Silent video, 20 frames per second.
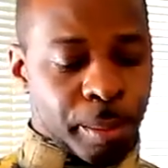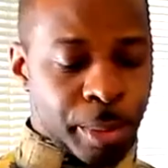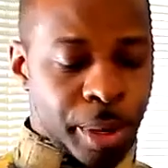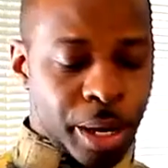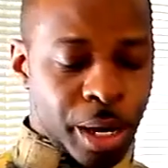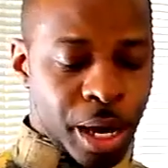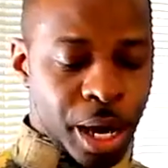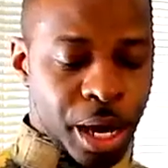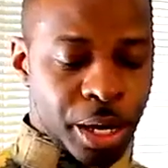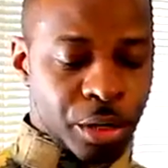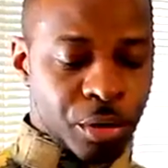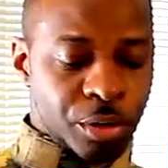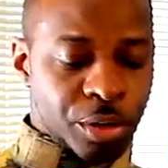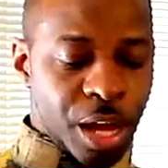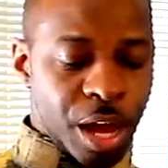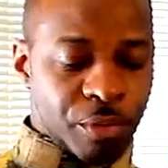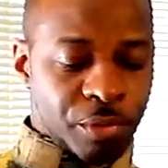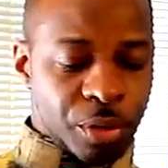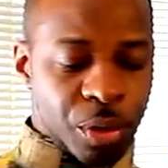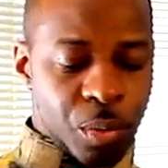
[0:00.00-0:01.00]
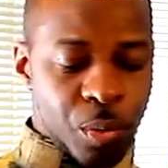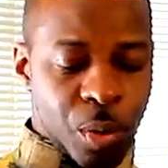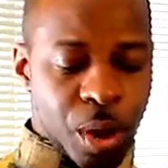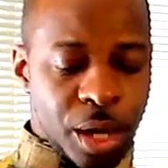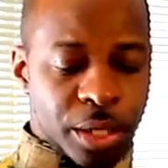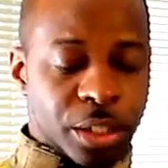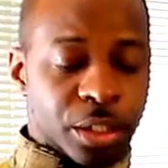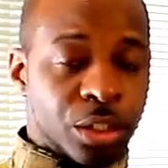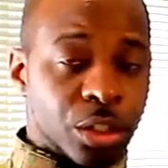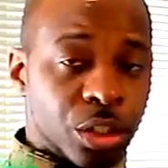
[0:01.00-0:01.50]
But you definitely
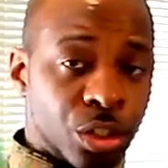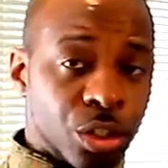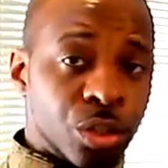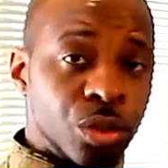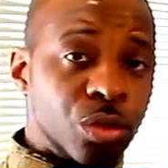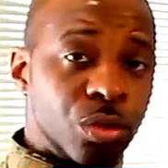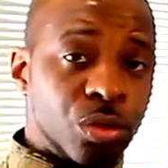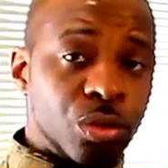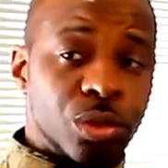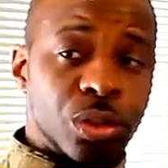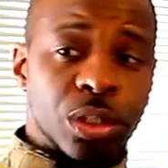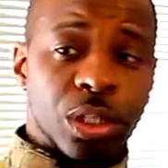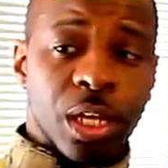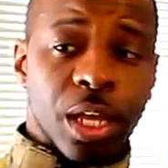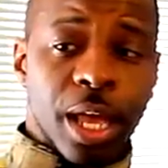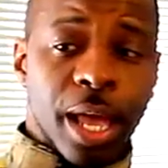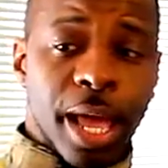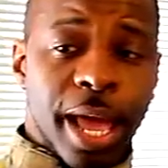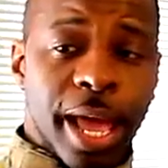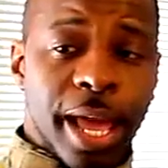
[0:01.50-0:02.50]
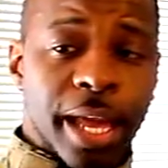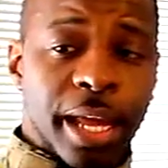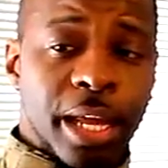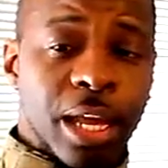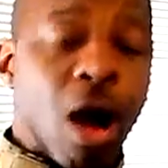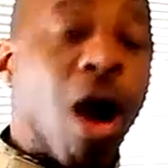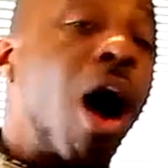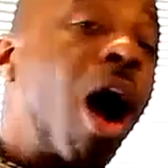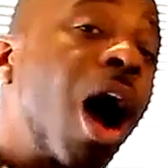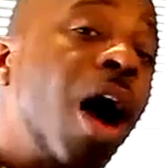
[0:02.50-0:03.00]
want to use
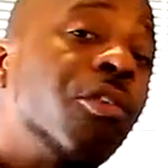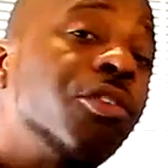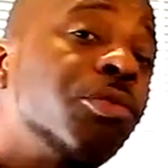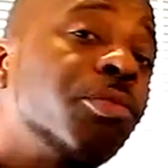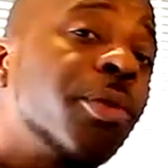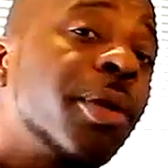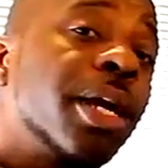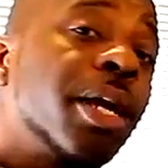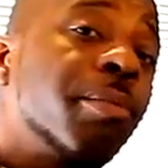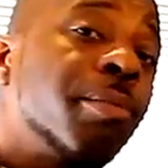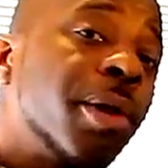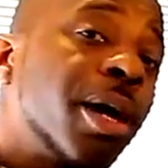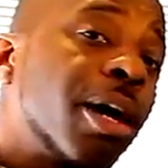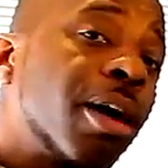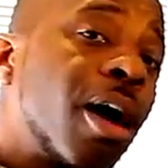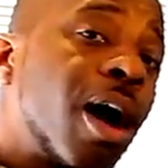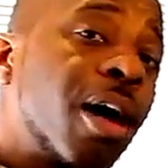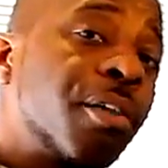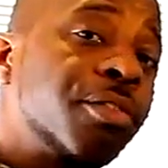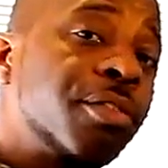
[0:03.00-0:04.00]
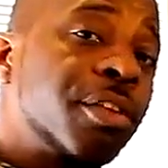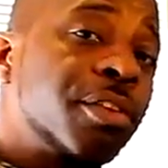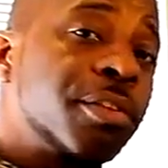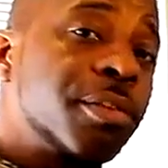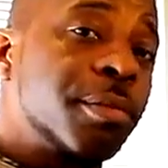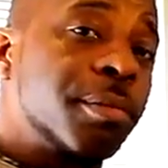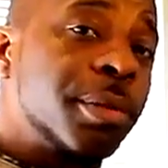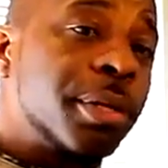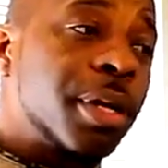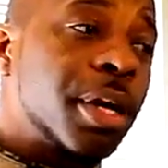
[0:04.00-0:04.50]
a off spray, a bug off
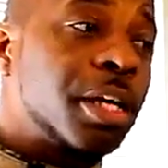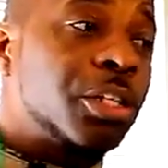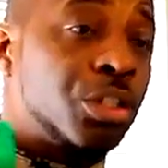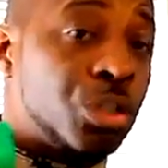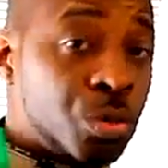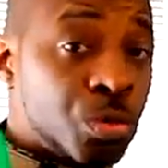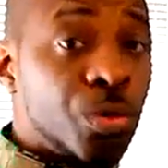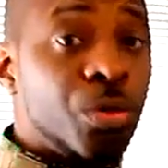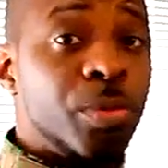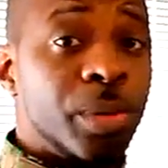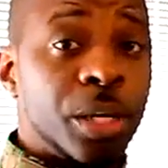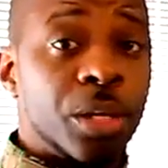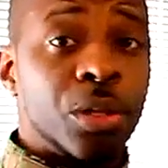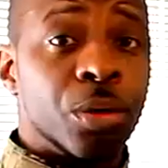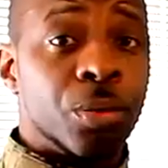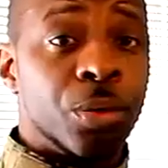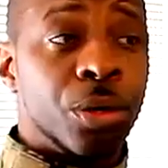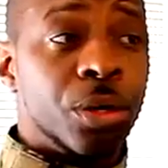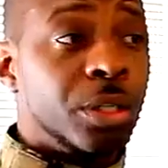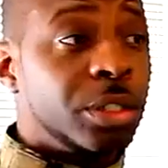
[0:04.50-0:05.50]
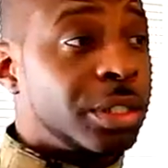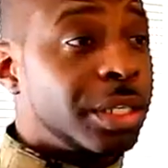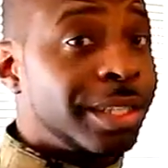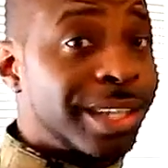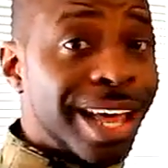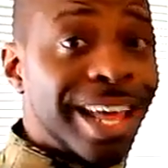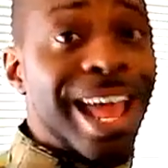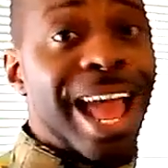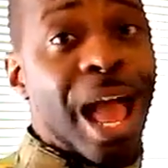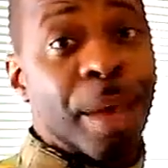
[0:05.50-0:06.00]
system, because you will be in the woods,
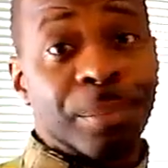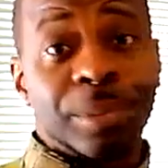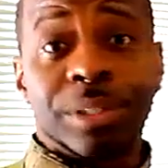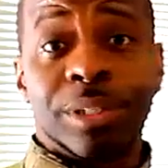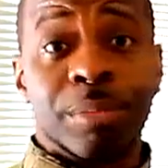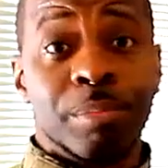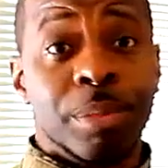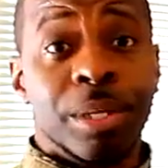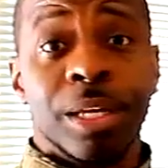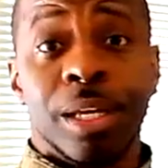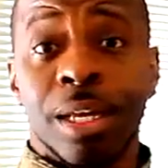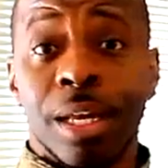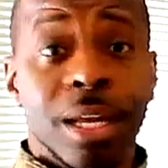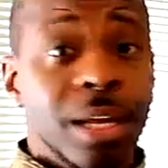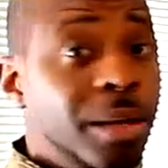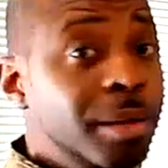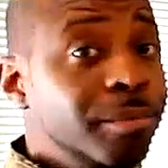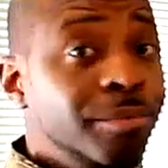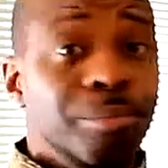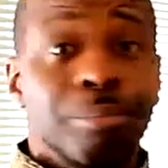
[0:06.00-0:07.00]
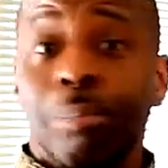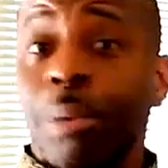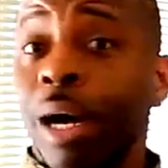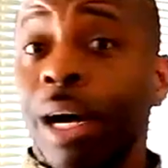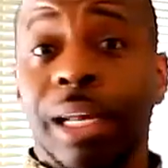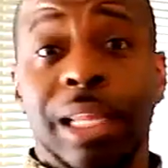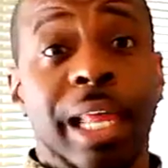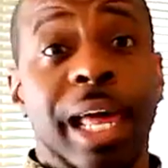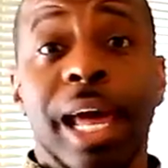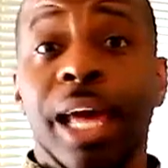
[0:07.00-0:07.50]
and that happens to be
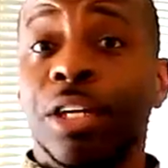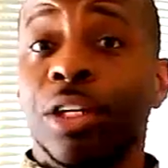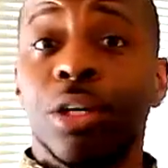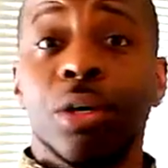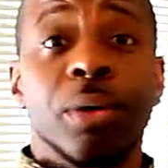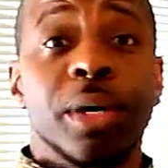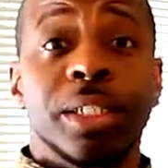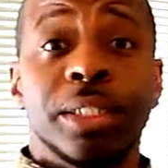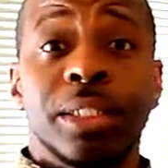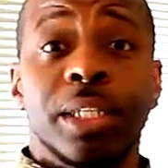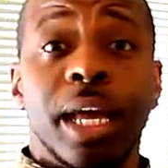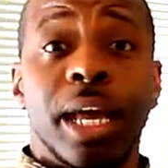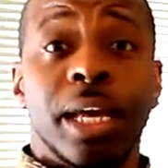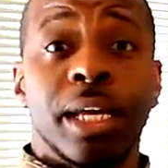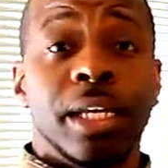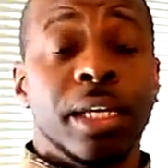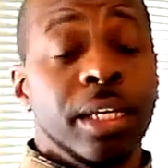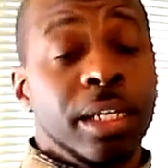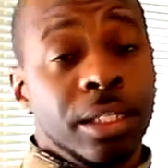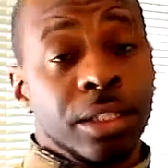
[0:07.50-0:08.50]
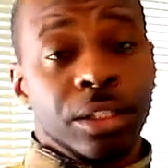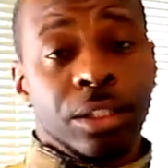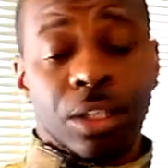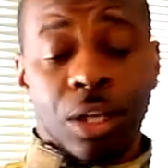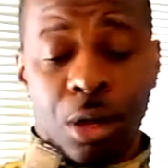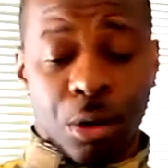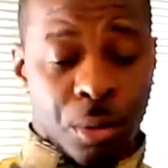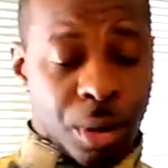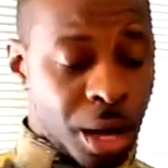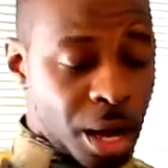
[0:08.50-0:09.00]
Bugland, USA.
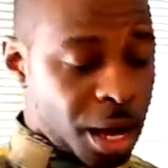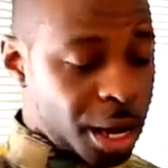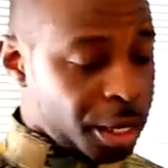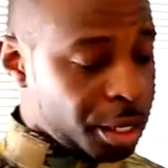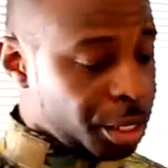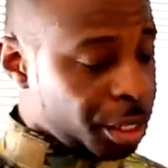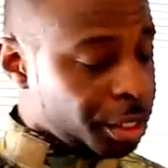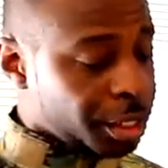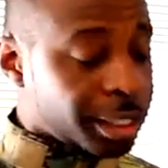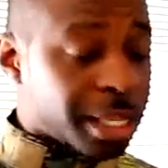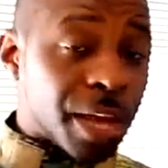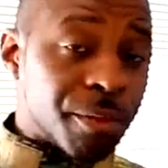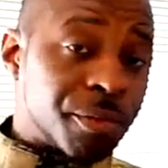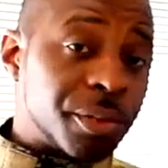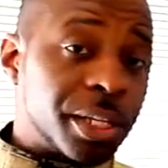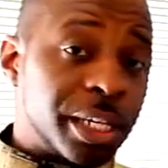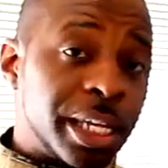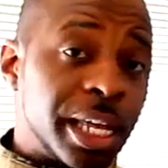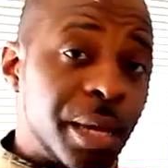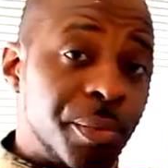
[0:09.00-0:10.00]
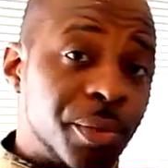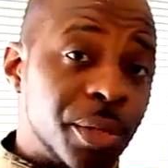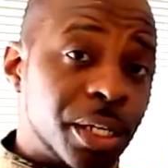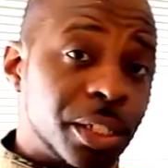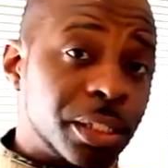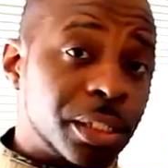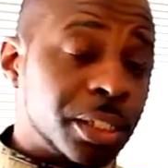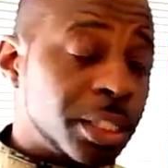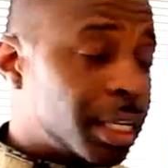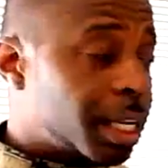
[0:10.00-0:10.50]
So definitely keep
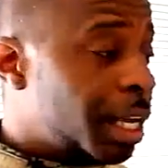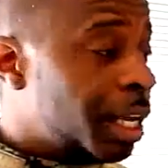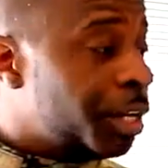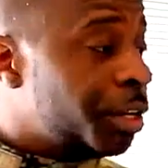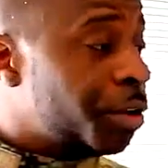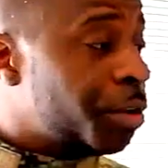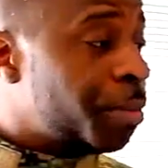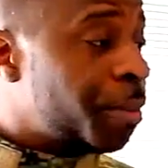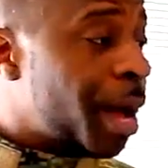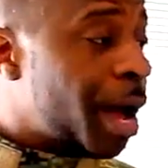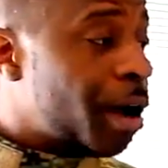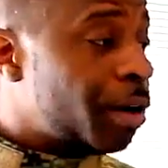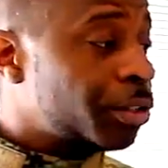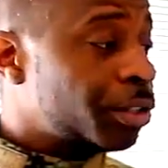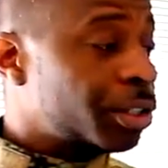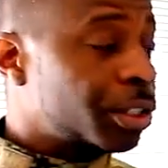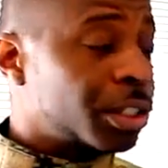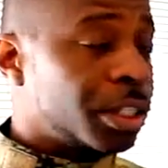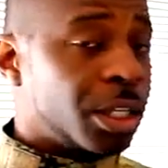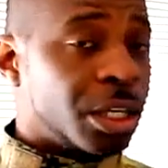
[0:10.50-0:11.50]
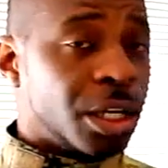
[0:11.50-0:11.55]
this in your pouch.